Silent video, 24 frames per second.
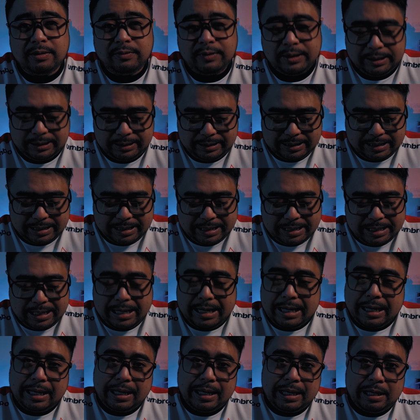of it,
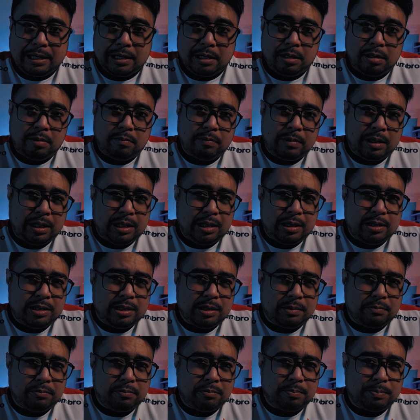and
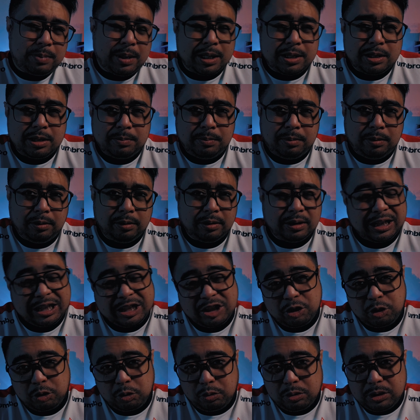some possible
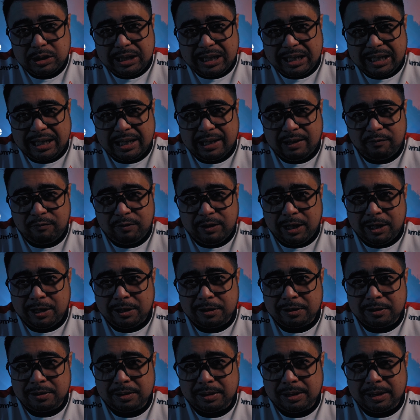issues if
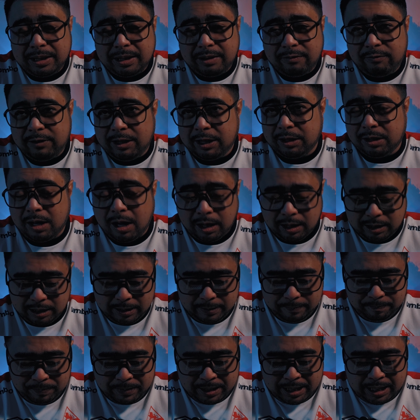there are,
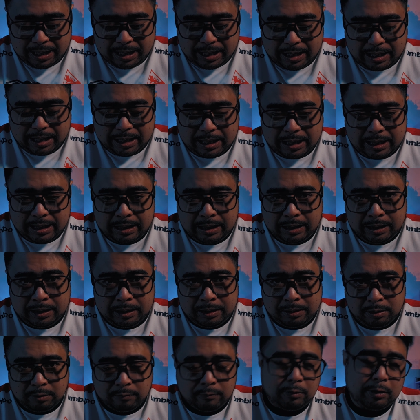
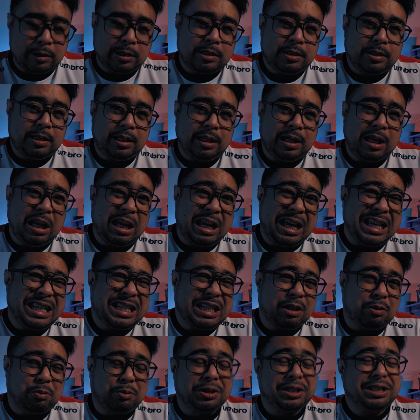and of course, is
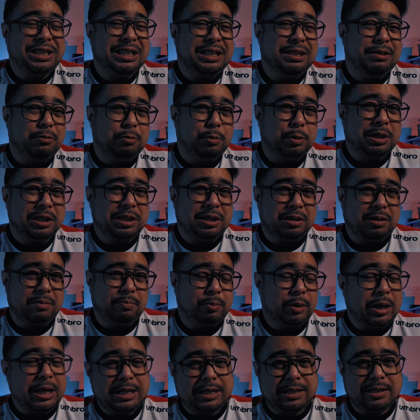it worth the
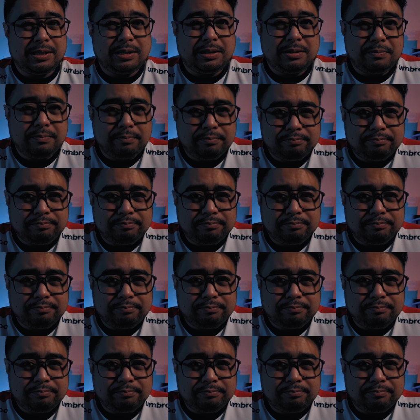price?